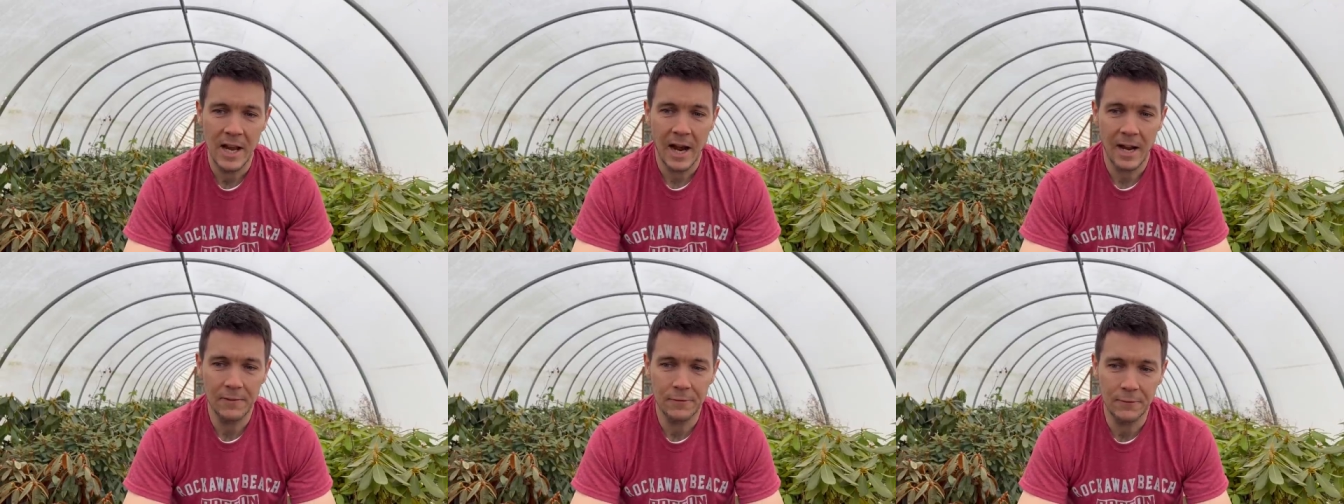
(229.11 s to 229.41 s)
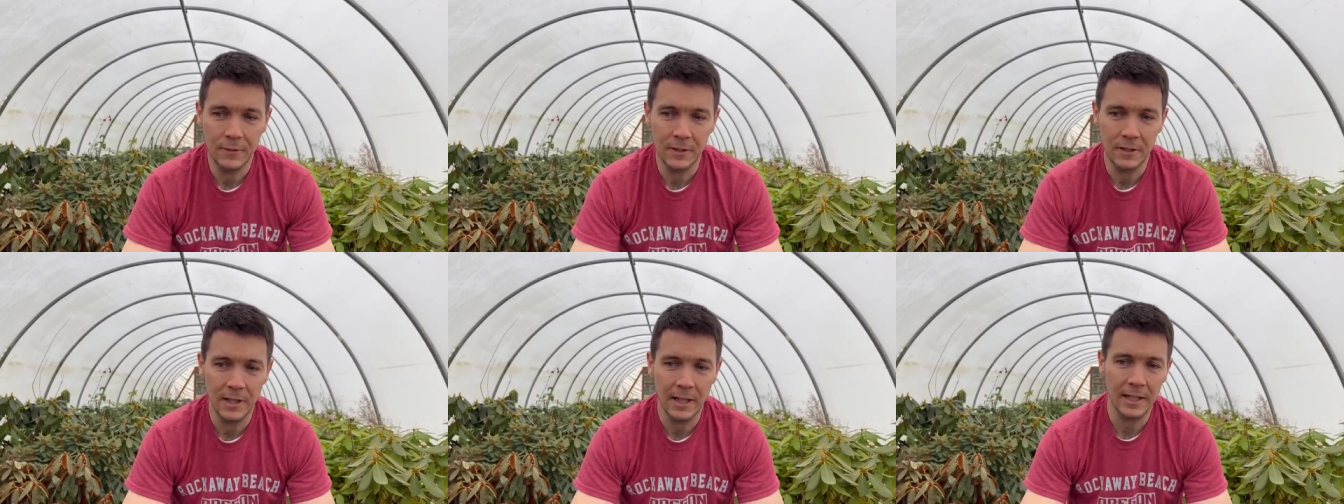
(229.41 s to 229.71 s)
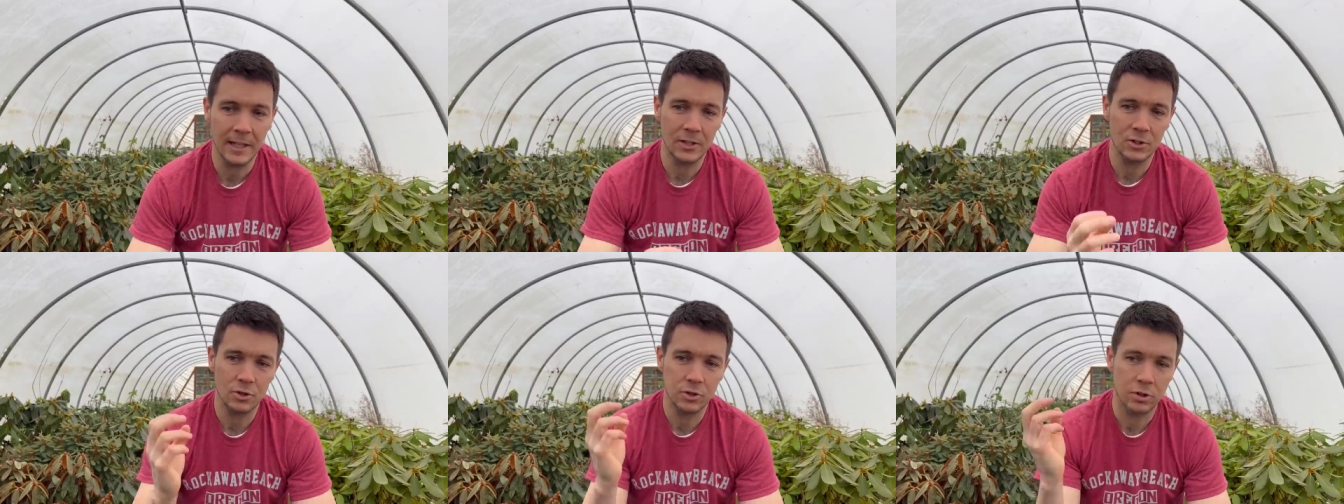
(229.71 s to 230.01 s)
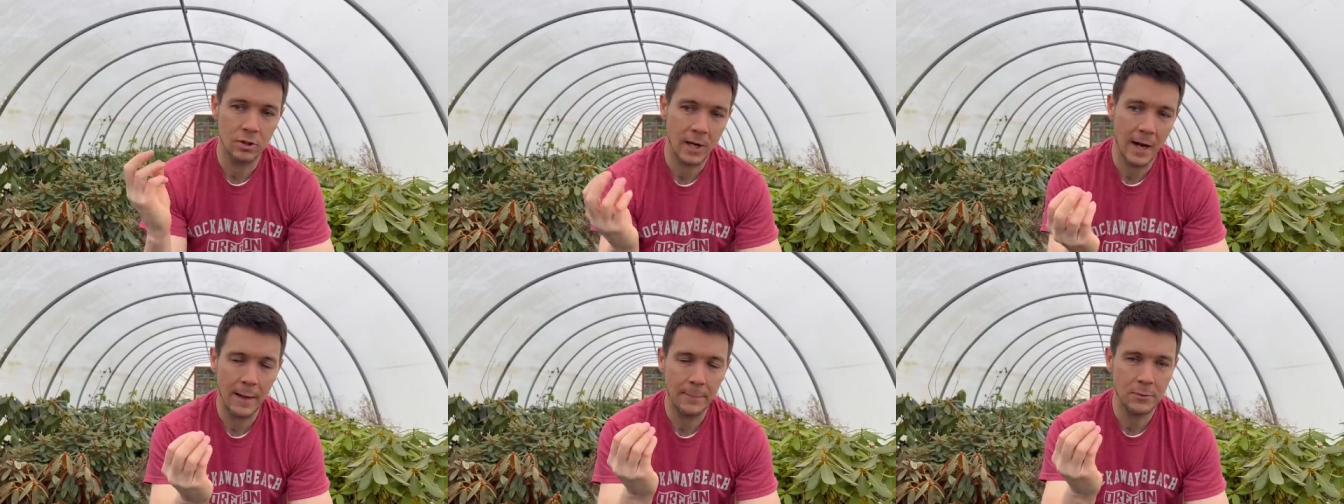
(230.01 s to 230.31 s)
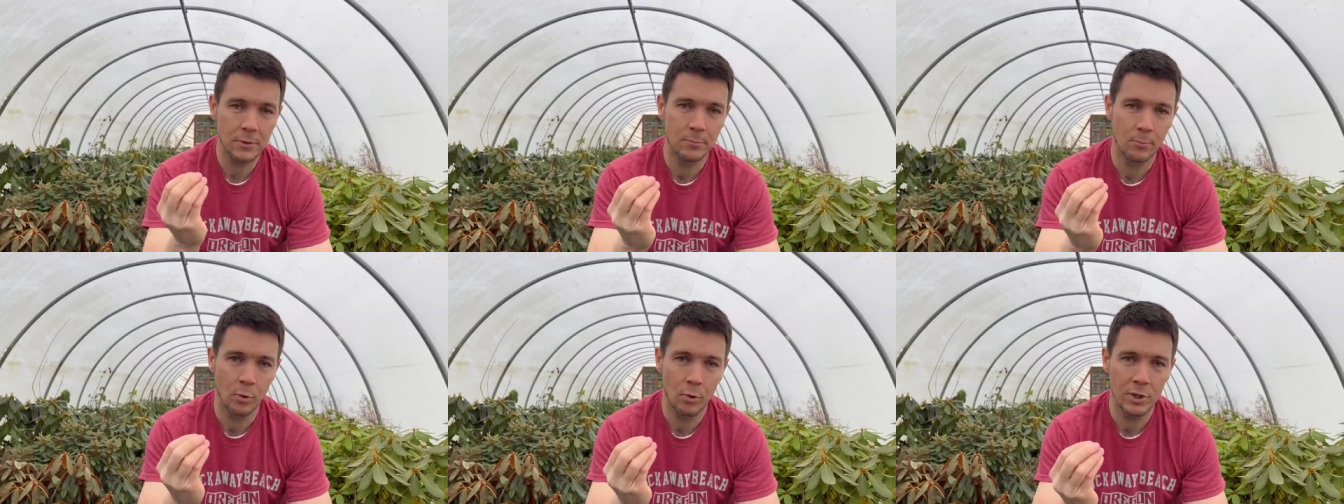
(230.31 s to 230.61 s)
I feel like it
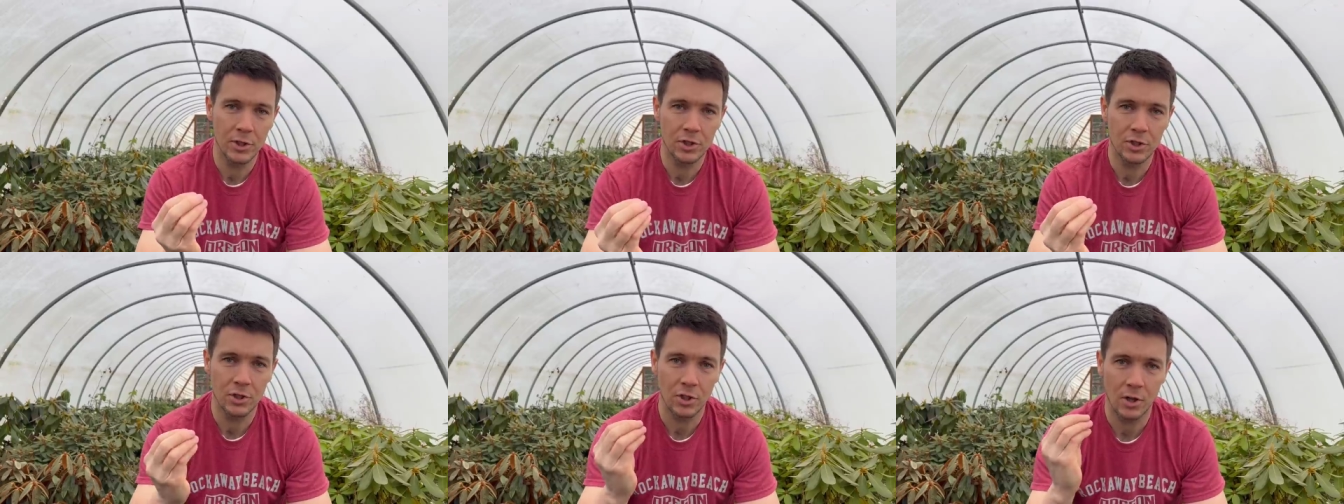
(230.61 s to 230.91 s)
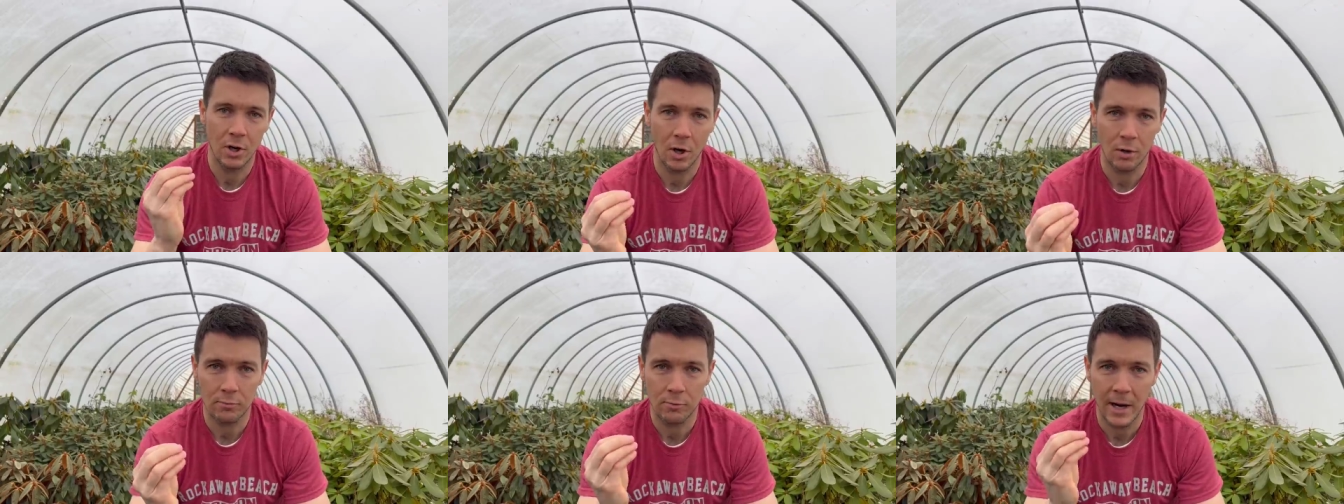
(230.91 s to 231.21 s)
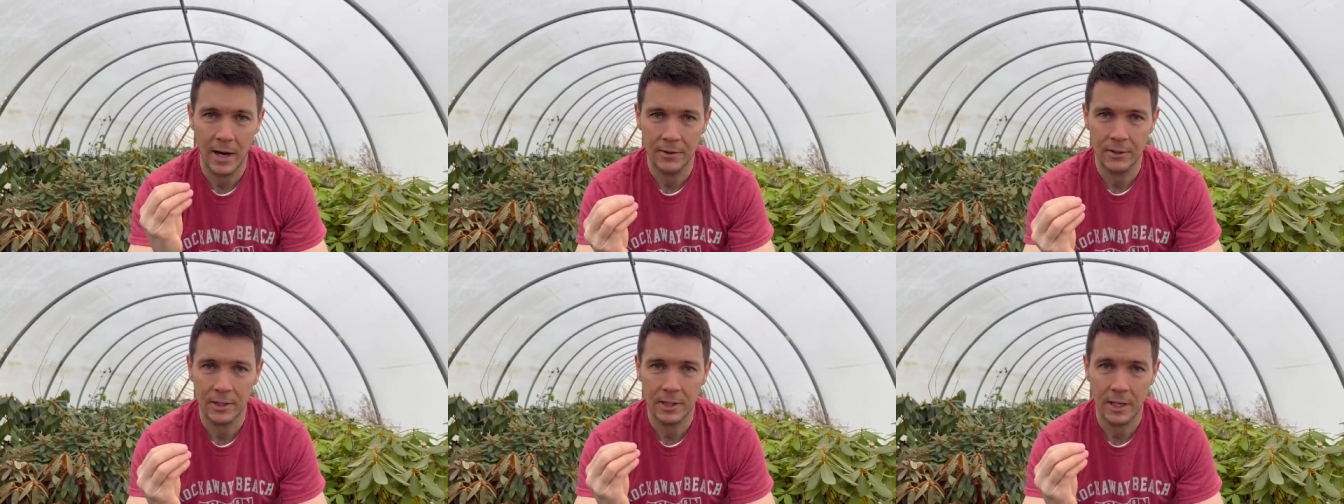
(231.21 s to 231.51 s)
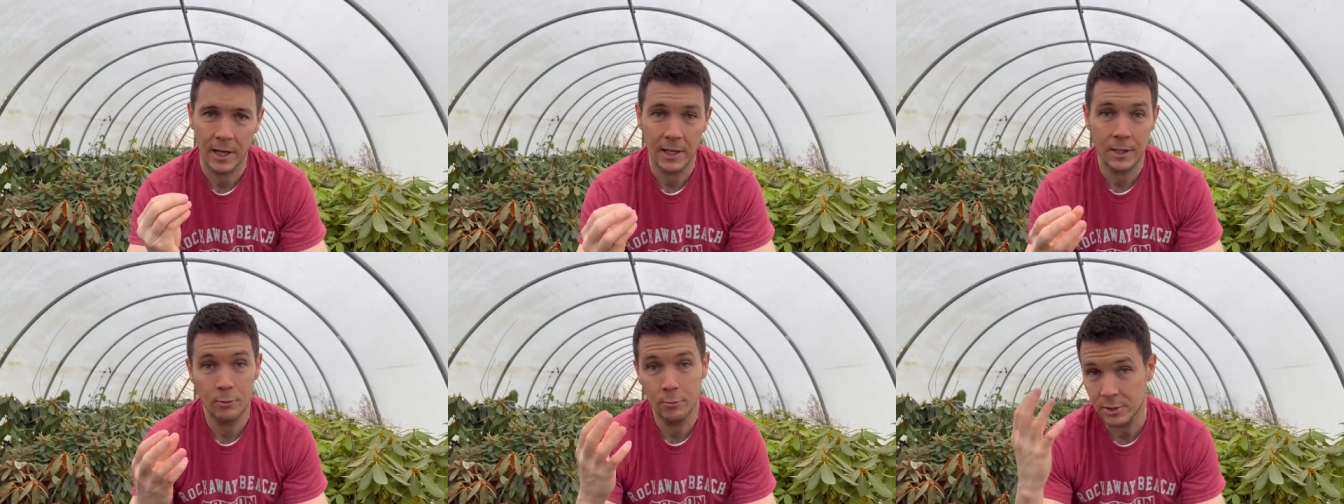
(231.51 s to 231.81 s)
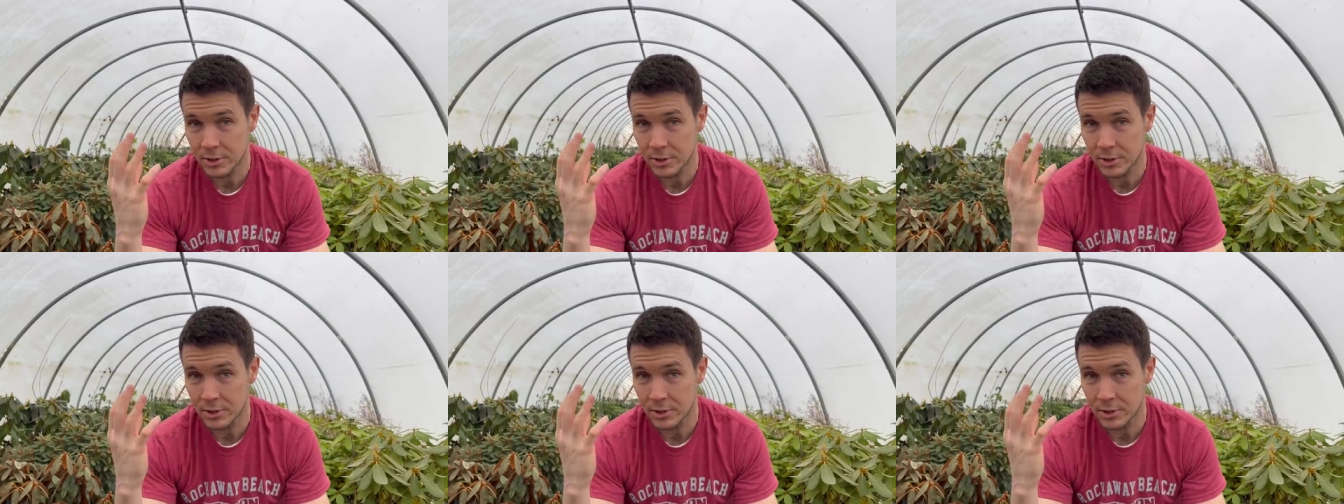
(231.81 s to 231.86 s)
traps moisture around the cutting,